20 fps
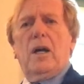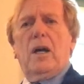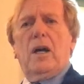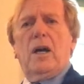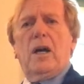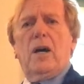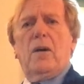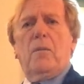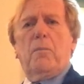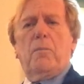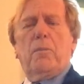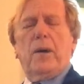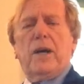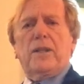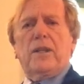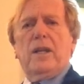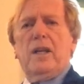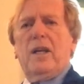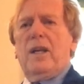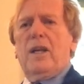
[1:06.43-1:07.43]
uh,
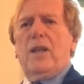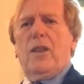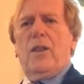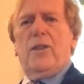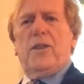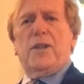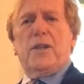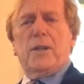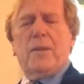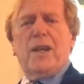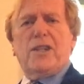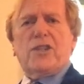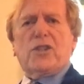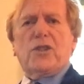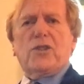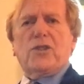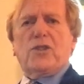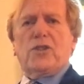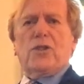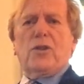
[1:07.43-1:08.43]
but the
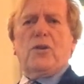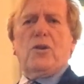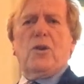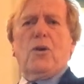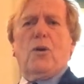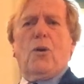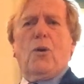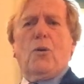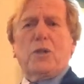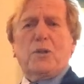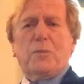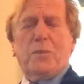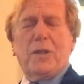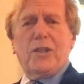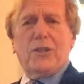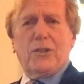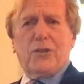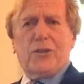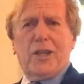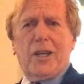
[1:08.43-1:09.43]
dimensions should always be
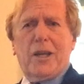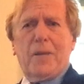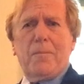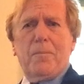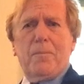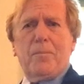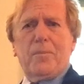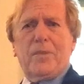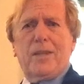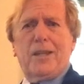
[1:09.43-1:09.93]
the same.